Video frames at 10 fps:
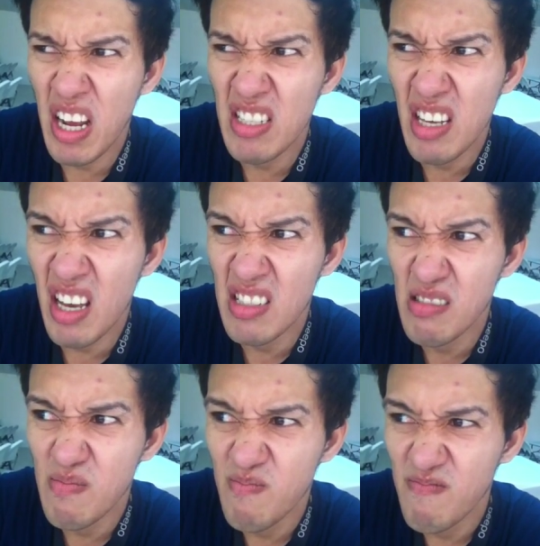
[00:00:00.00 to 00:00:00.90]
what I said.
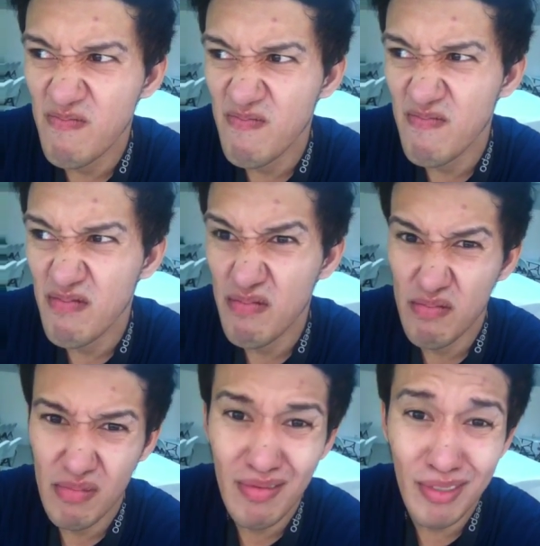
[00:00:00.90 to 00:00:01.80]

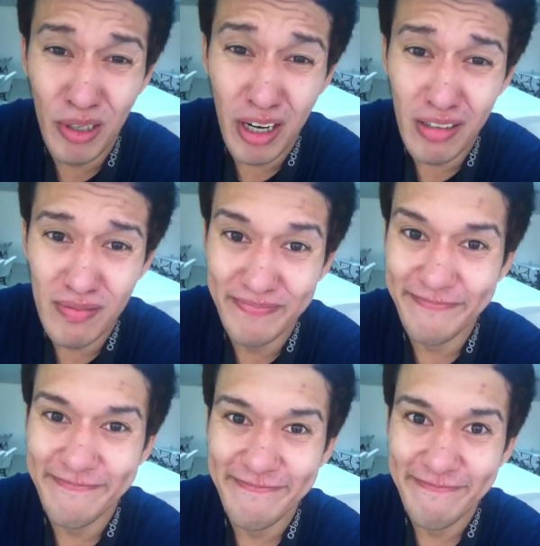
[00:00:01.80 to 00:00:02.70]
Right?
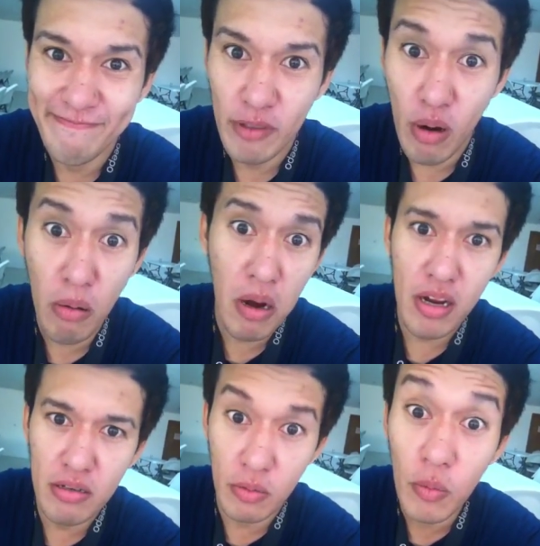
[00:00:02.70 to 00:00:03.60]

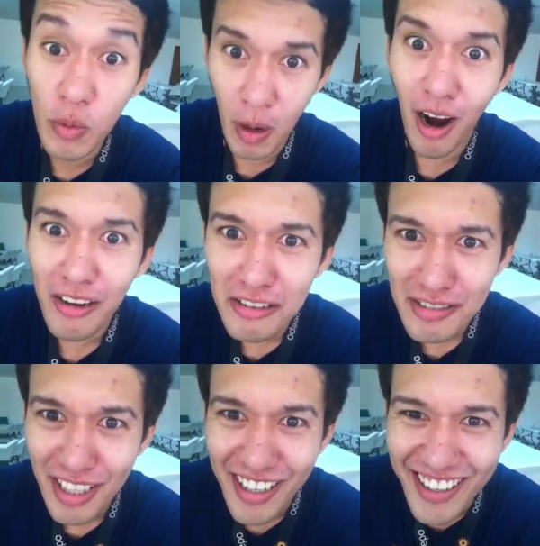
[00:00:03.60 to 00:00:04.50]
Alright.
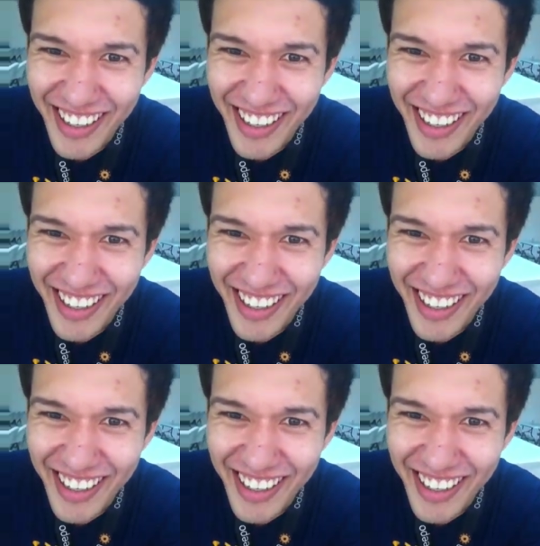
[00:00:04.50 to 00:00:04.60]
Right?